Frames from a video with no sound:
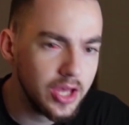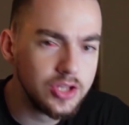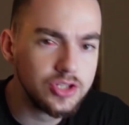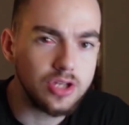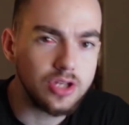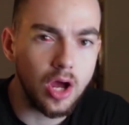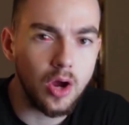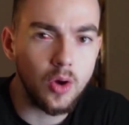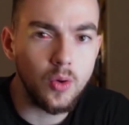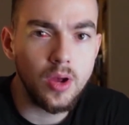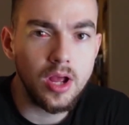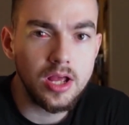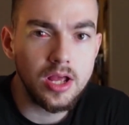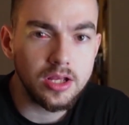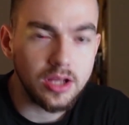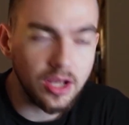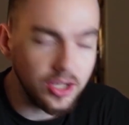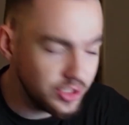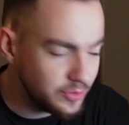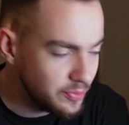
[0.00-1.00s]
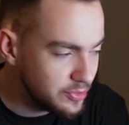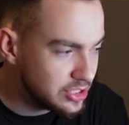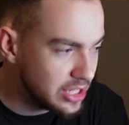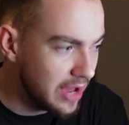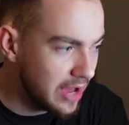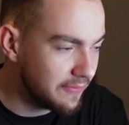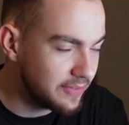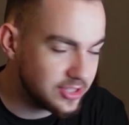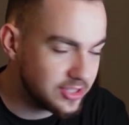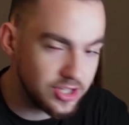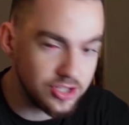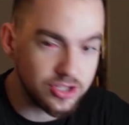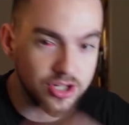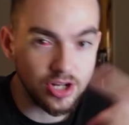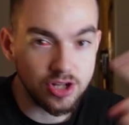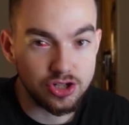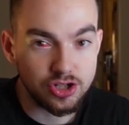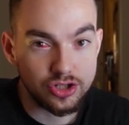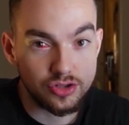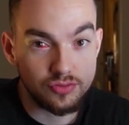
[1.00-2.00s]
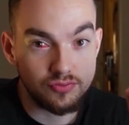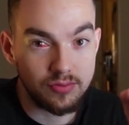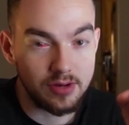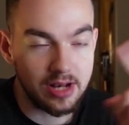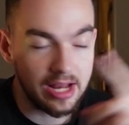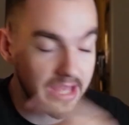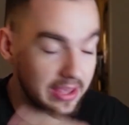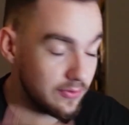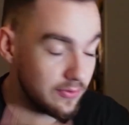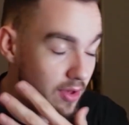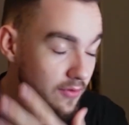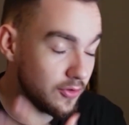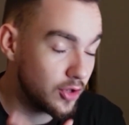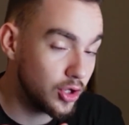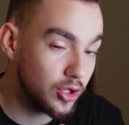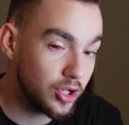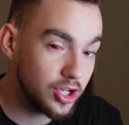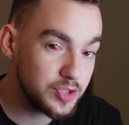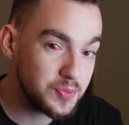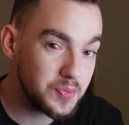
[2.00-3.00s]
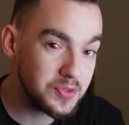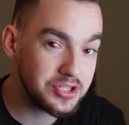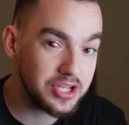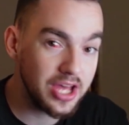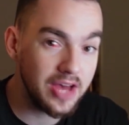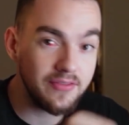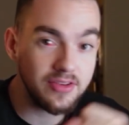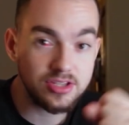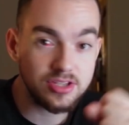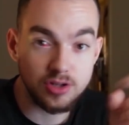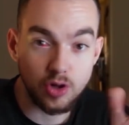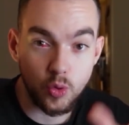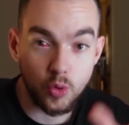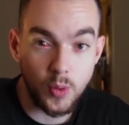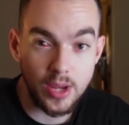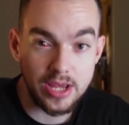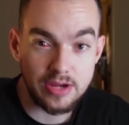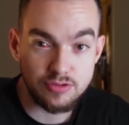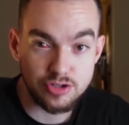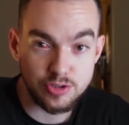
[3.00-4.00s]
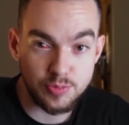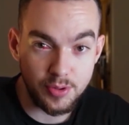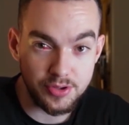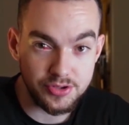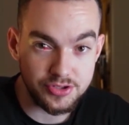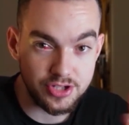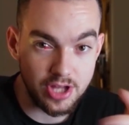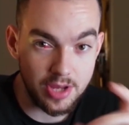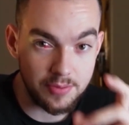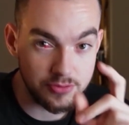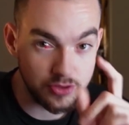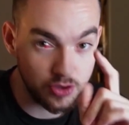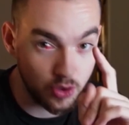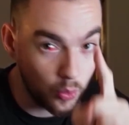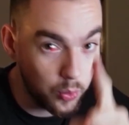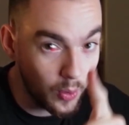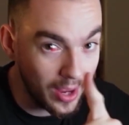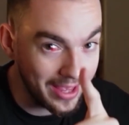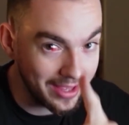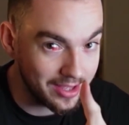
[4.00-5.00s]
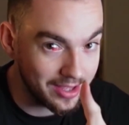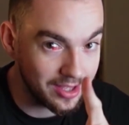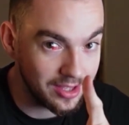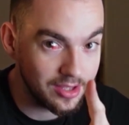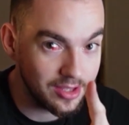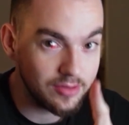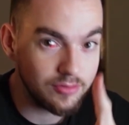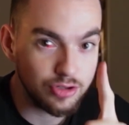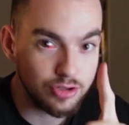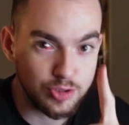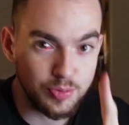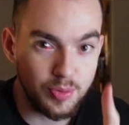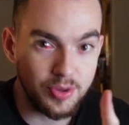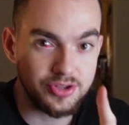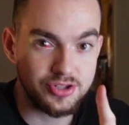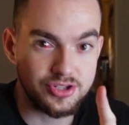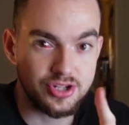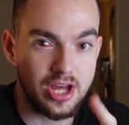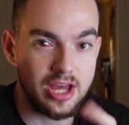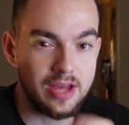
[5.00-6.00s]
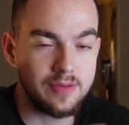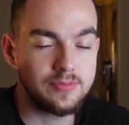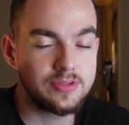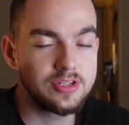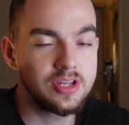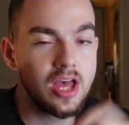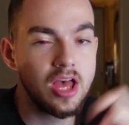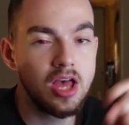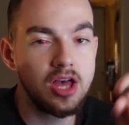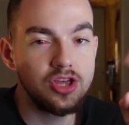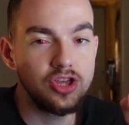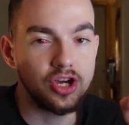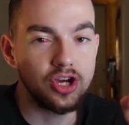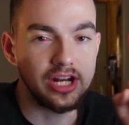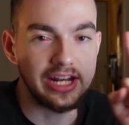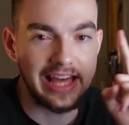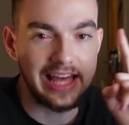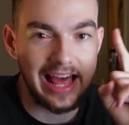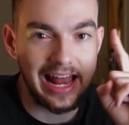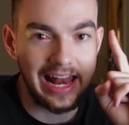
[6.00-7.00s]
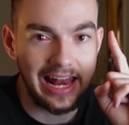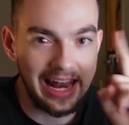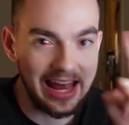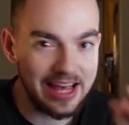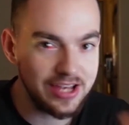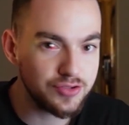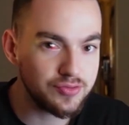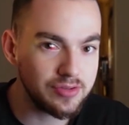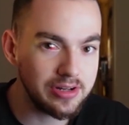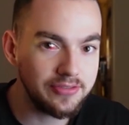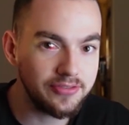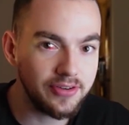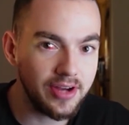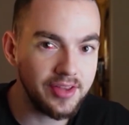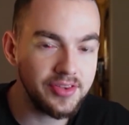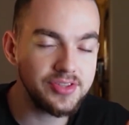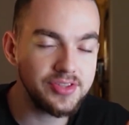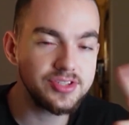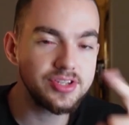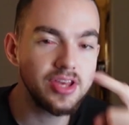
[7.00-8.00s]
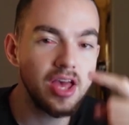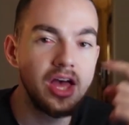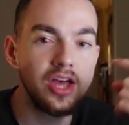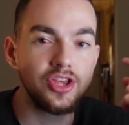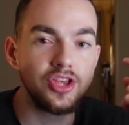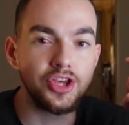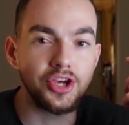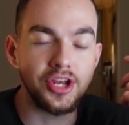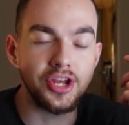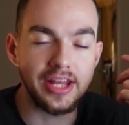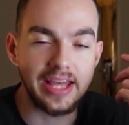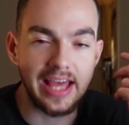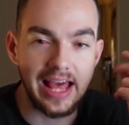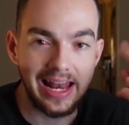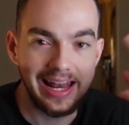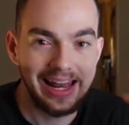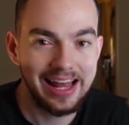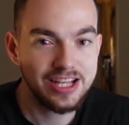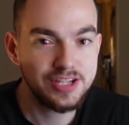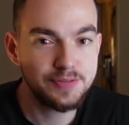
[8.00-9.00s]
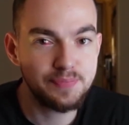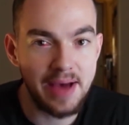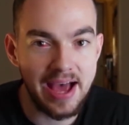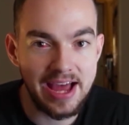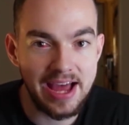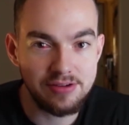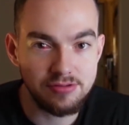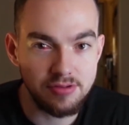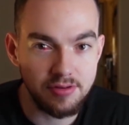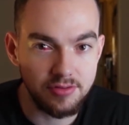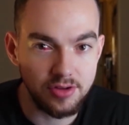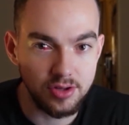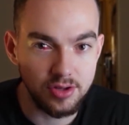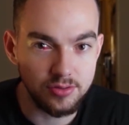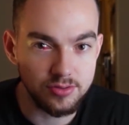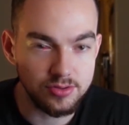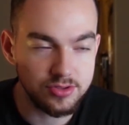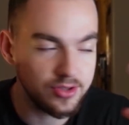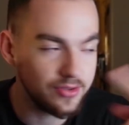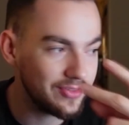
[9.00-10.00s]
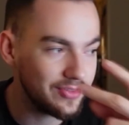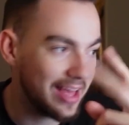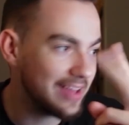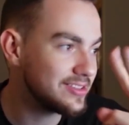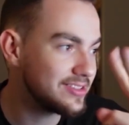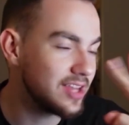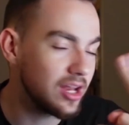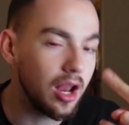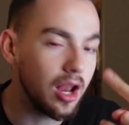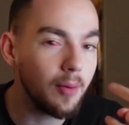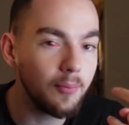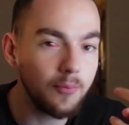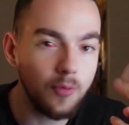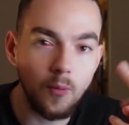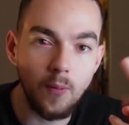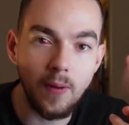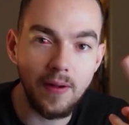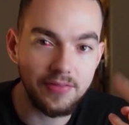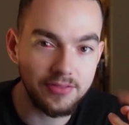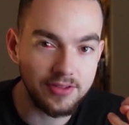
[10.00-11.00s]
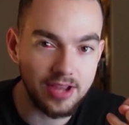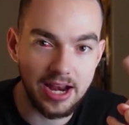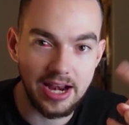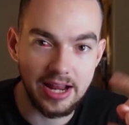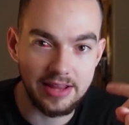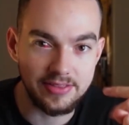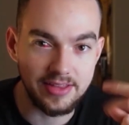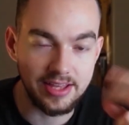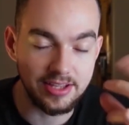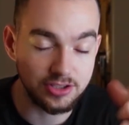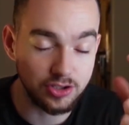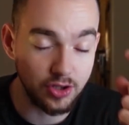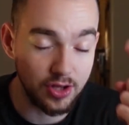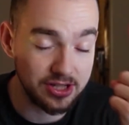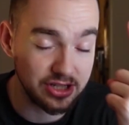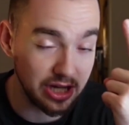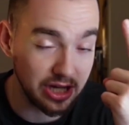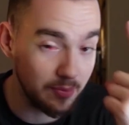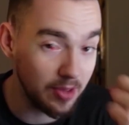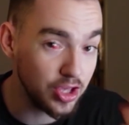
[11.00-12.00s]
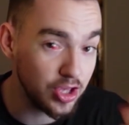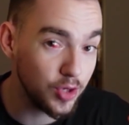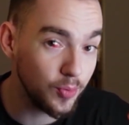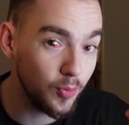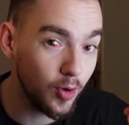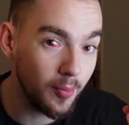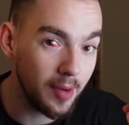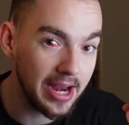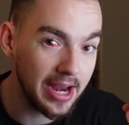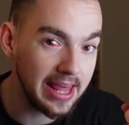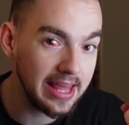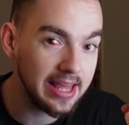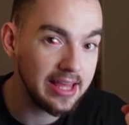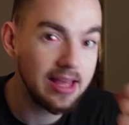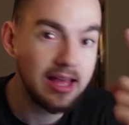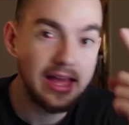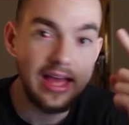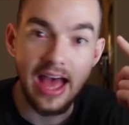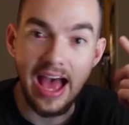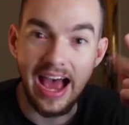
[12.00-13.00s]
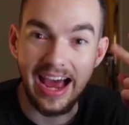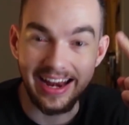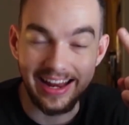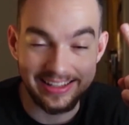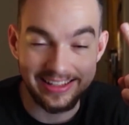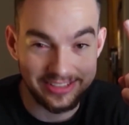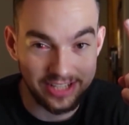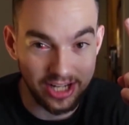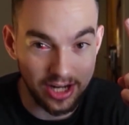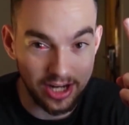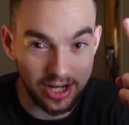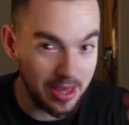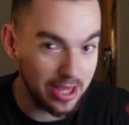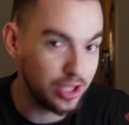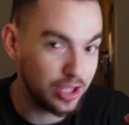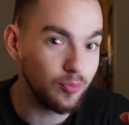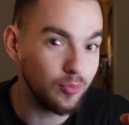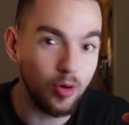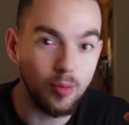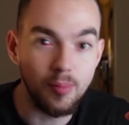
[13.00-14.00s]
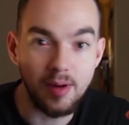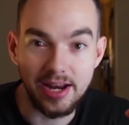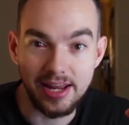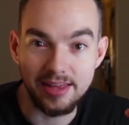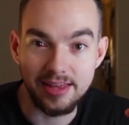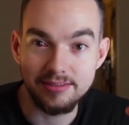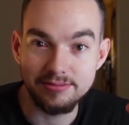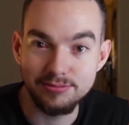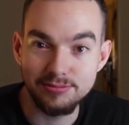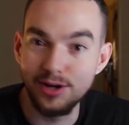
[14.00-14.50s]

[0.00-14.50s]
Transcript: So customer service is gonna, like, if you have good customer service and quick response times, you're gonna get less refunds, you're gonna get less bad reviews. That's the number one kind of thing. So that's gonna make you more money, and that's gonna make you more money.